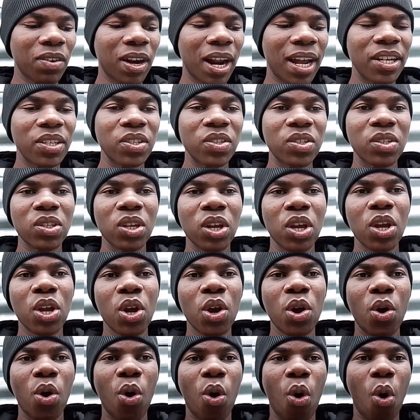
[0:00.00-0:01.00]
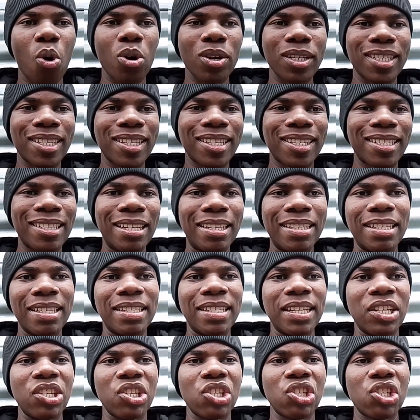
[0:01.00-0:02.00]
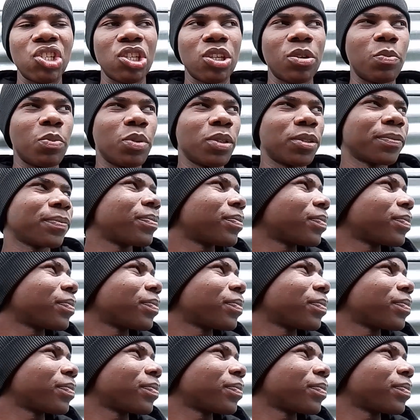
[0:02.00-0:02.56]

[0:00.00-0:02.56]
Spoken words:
rights or citizenship.